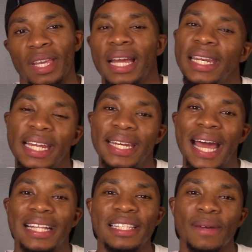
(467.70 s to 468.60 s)
And then
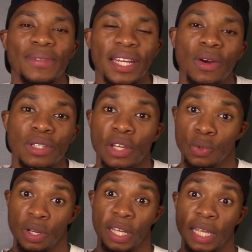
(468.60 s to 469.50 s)
that's something else that you
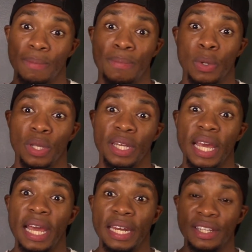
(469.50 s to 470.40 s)
could keep building your
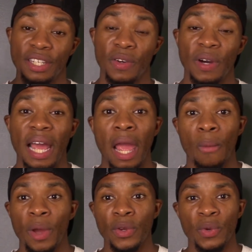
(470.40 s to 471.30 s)
energy on. And
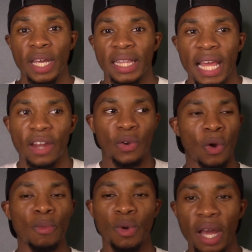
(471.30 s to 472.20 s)
when you get that
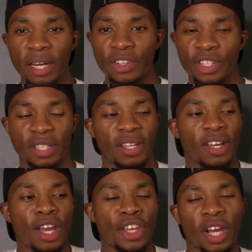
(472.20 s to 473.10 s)
normal energy,
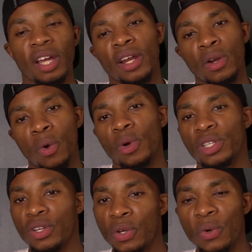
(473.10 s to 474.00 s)
you're gonna know what
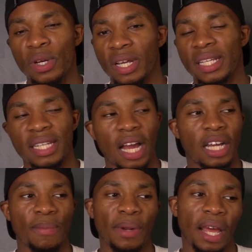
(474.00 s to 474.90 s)
to do with it. It's not
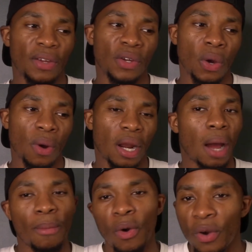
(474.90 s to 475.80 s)
gonna be like, you know what, I'm
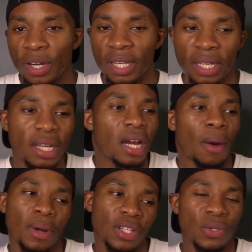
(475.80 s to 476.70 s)
horny, I'm
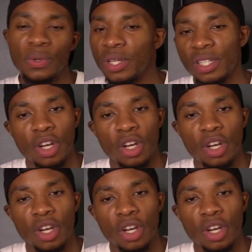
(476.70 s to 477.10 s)
about to do this.